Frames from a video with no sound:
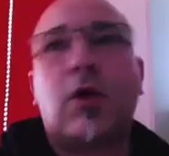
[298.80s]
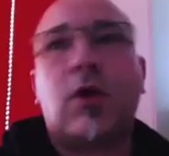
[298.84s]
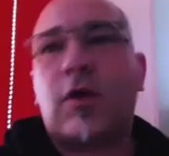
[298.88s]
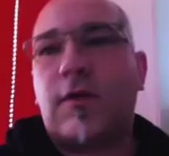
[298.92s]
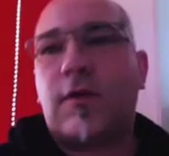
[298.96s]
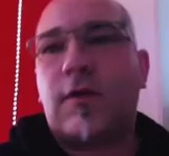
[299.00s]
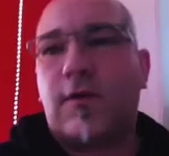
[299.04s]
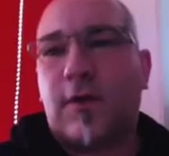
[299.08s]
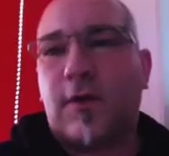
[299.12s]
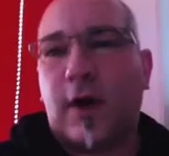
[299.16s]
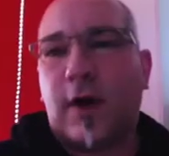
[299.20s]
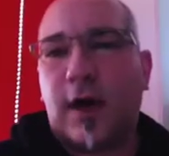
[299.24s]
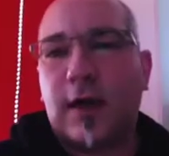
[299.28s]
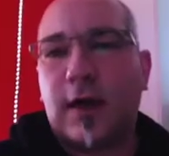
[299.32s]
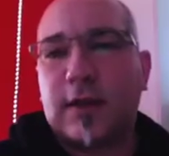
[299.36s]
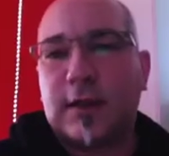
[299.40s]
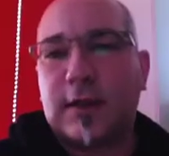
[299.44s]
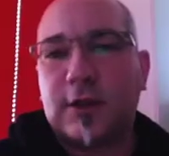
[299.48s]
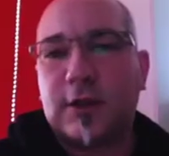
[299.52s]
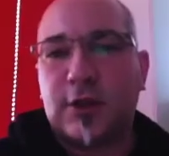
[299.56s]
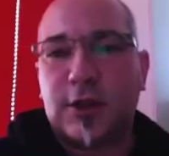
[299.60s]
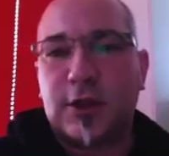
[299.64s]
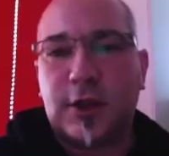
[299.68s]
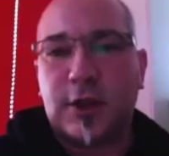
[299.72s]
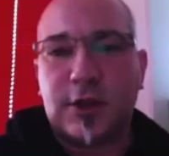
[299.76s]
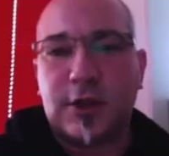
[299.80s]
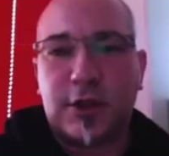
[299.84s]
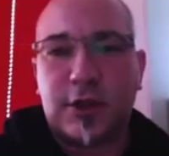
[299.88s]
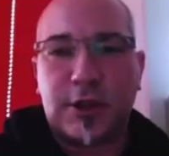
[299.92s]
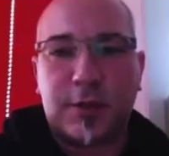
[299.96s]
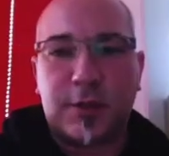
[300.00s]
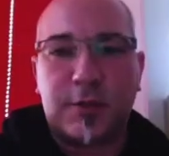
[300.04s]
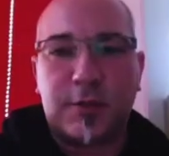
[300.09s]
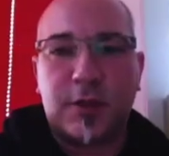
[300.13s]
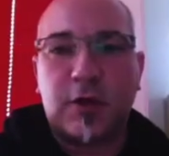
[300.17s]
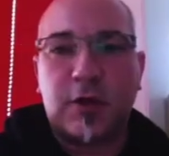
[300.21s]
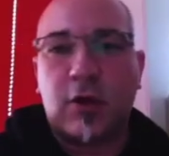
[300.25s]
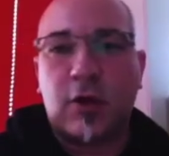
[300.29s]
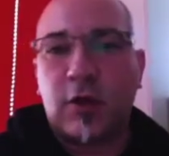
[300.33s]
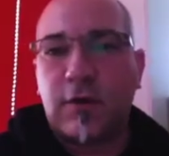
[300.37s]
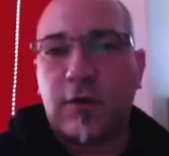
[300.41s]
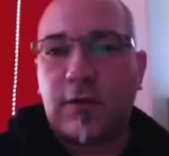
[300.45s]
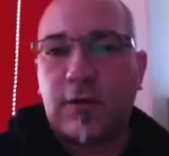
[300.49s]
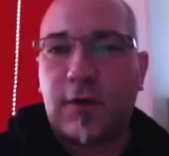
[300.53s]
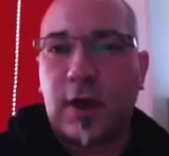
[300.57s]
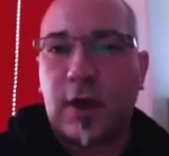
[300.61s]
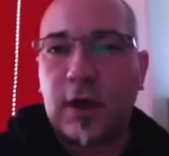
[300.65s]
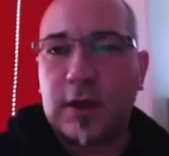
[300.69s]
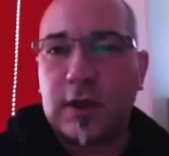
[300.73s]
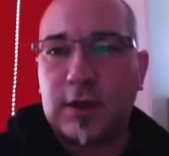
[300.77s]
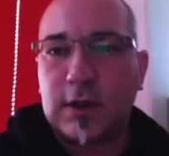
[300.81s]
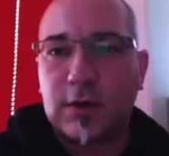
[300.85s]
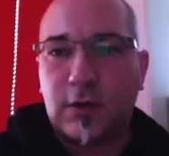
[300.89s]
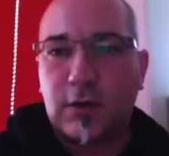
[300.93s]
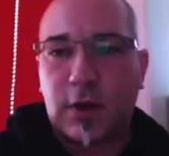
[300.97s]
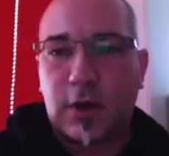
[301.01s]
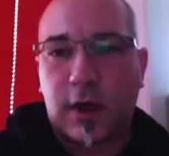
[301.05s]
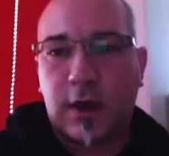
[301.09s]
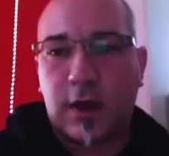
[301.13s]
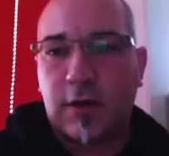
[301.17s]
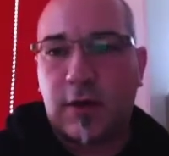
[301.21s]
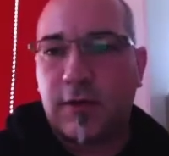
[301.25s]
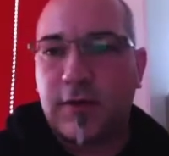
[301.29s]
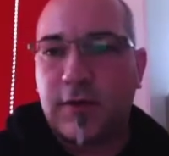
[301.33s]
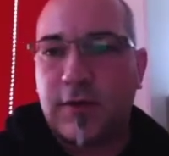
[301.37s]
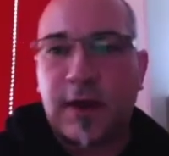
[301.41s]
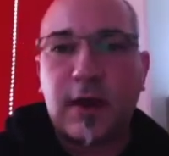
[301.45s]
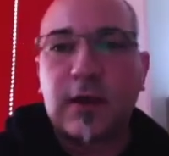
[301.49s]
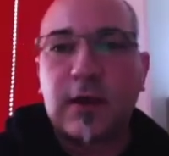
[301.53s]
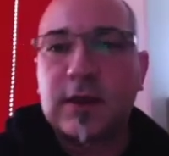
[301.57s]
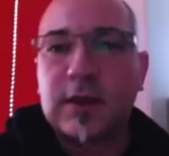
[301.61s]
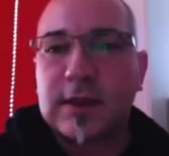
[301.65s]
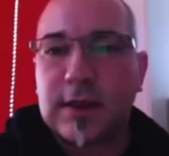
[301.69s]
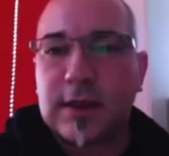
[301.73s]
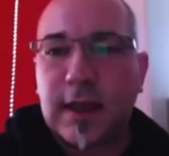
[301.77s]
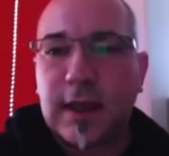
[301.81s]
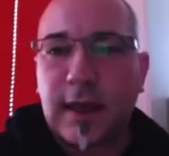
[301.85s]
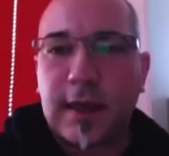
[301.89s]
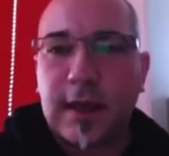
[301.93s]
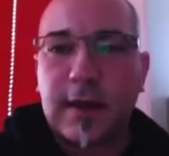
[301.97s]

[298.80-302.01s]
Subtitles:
files and just ship the log files to kind of Elk Stack